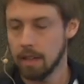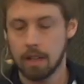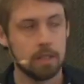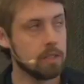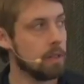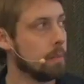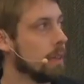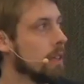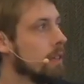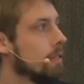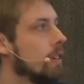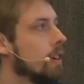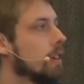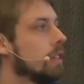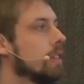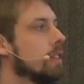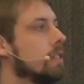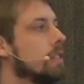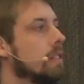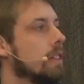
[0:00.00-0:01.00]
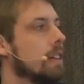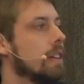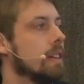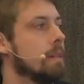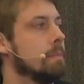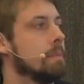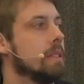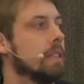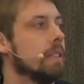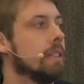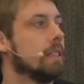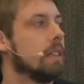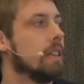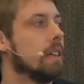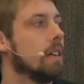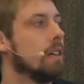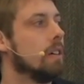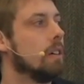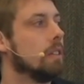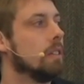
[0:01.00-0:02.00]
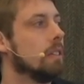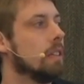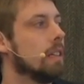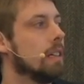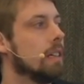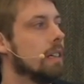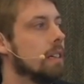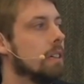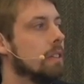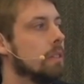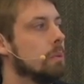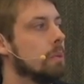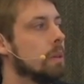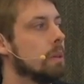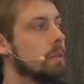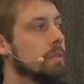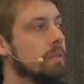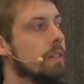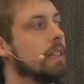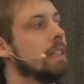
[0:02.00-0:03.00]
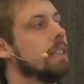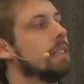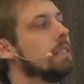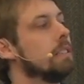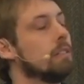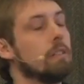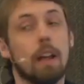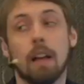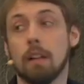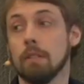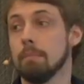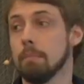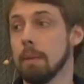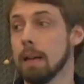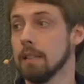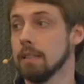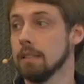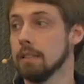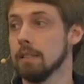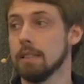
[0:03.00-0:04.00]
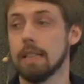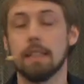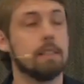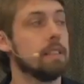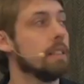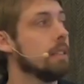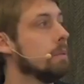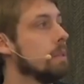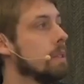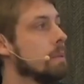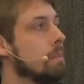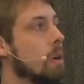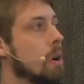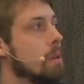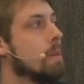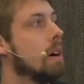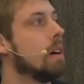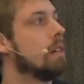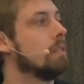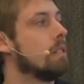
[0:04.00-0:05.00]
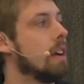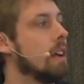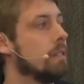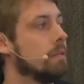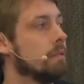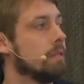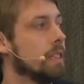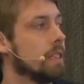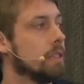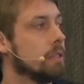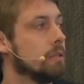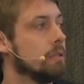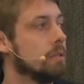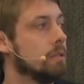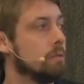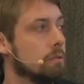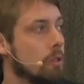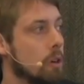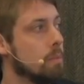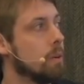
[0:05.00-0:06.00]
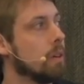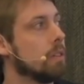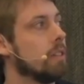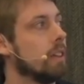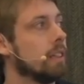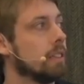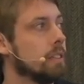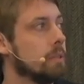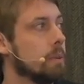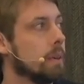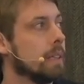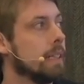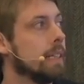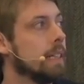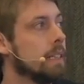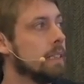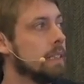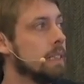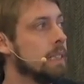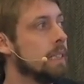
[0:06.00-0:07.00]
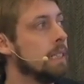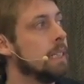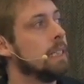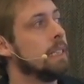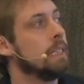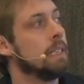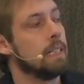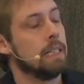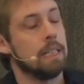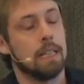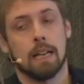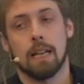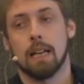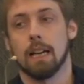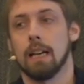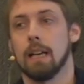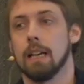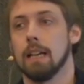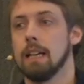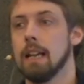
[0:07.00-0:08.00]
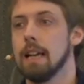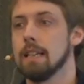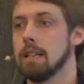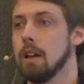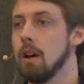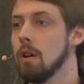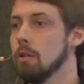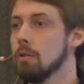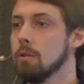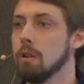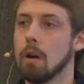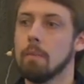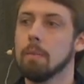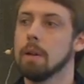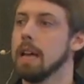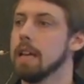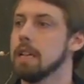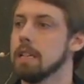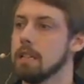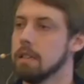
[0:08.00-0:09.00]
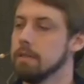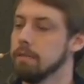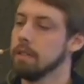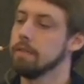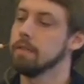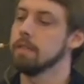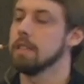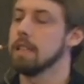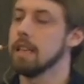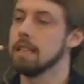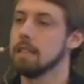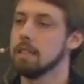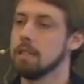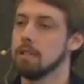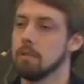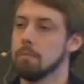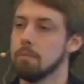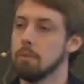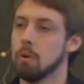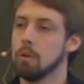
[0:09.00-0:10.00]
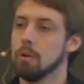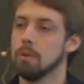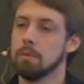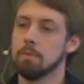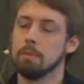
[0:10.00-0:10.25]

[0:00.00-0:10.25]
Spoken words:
So I'm going to focus in particular on the work we've done in ground-based sensing with mobile ground vehicle robots like this one here. It has a whole combination of different sensors on board,